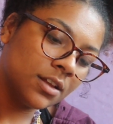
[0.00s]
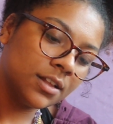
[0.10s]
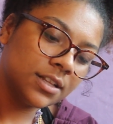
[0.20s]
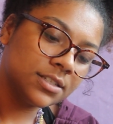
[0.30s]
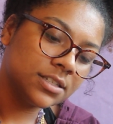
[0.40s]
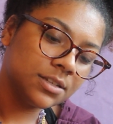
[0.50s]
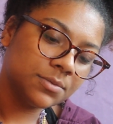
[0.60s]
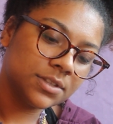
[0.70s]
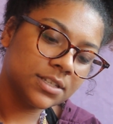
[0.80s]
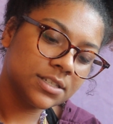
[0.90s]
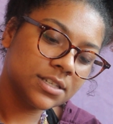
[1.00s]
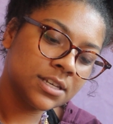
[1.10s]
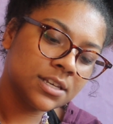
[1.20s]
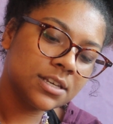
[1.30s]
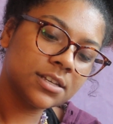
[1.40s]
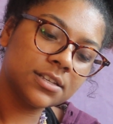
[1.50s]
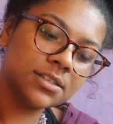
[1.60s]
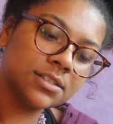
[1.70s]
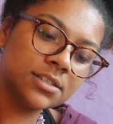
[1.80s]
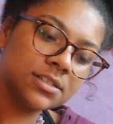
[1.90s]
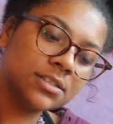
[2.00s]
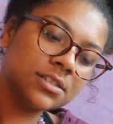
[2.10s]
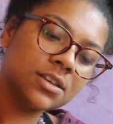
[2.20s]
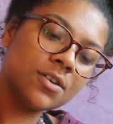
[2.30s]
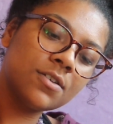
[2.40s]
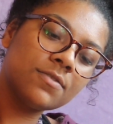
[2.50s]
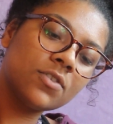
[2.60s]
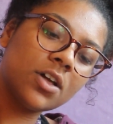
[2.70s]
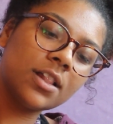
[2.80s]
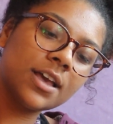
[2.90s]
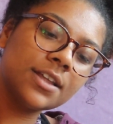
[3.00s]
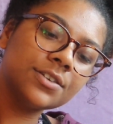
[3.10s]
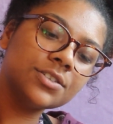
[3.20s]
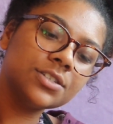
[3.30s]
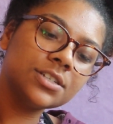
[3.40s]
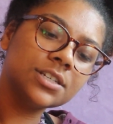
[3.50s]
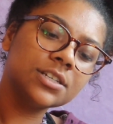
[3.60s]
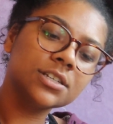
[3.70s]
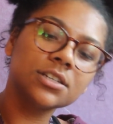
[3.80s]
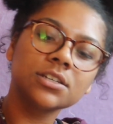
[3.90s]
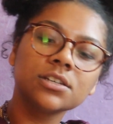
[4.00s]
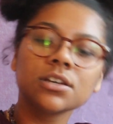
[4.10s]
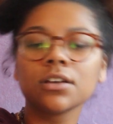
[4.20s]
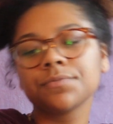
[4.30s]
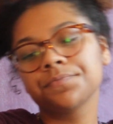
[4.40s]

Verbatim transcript: Let's see what this is. The overall energy